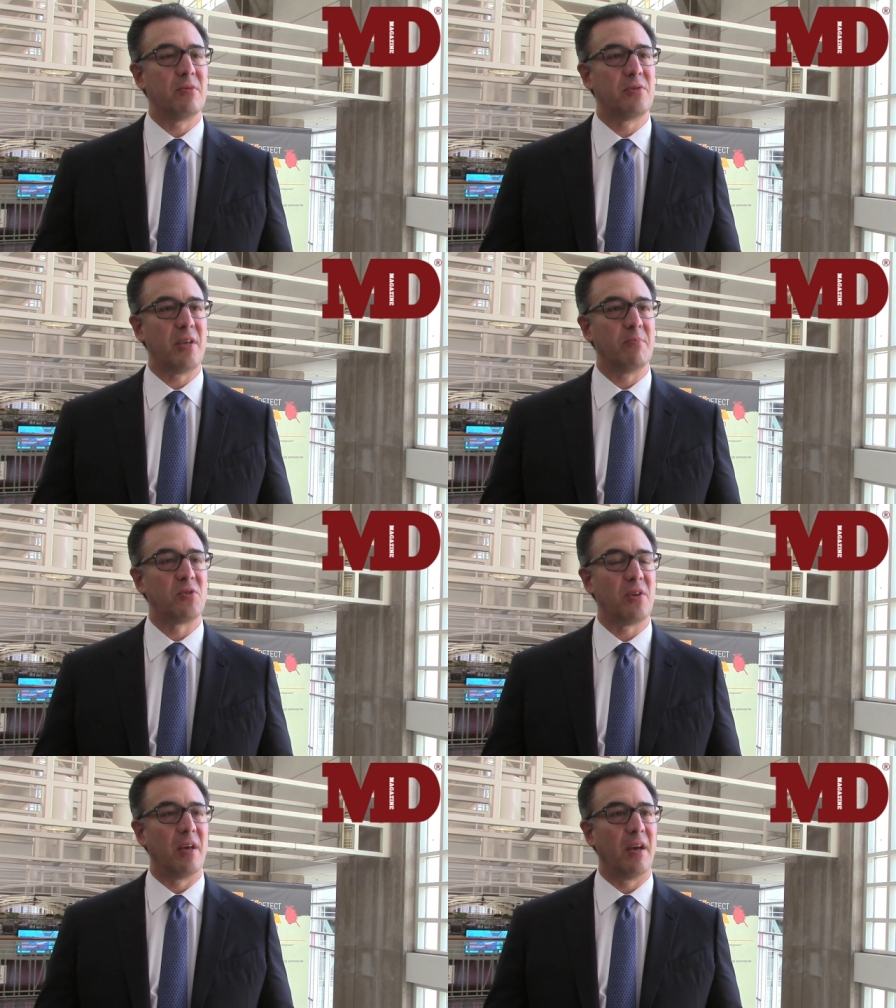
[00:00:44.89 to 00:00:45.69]

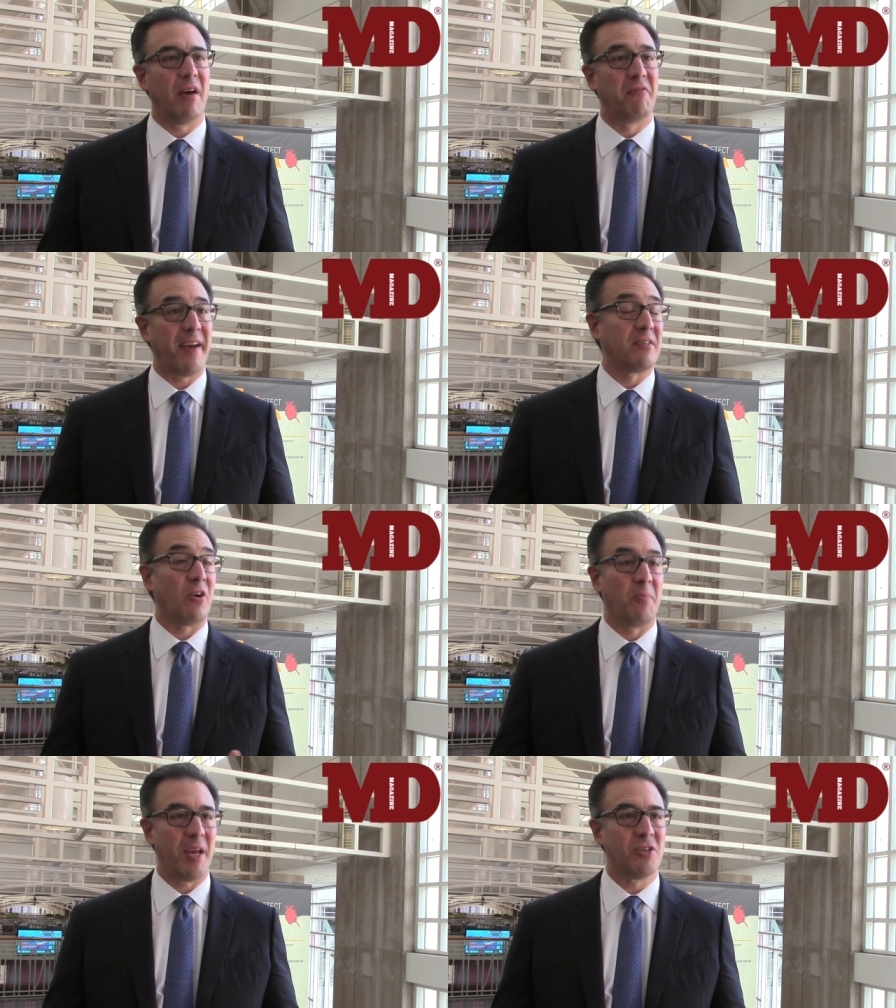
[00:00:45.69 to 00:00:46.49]
seems to affect
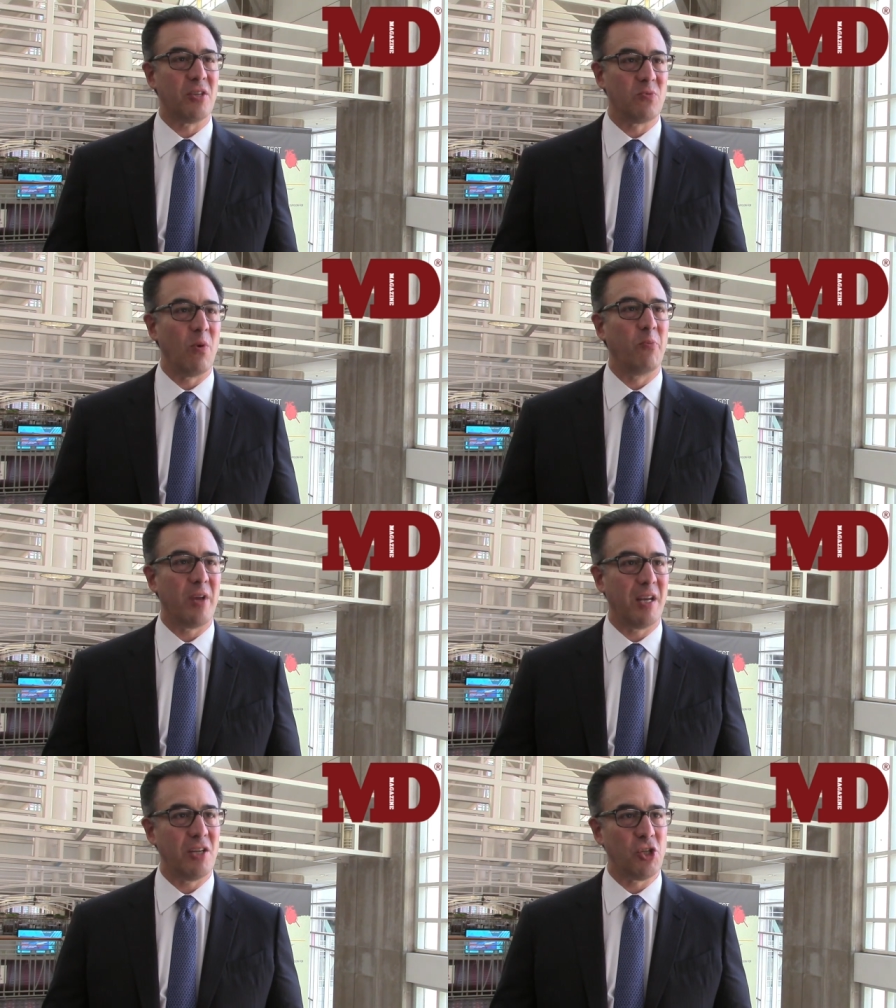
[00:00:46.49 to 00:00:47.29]
our patients when
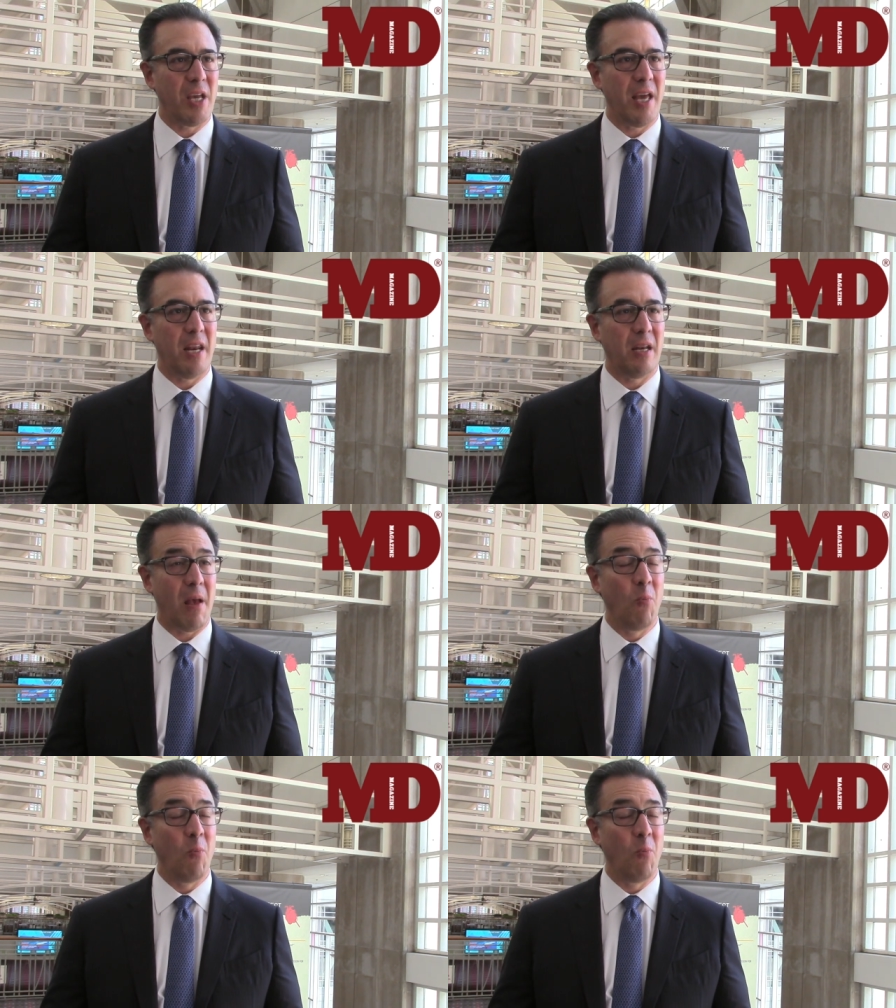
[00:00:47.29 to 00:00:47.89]
we initiate it.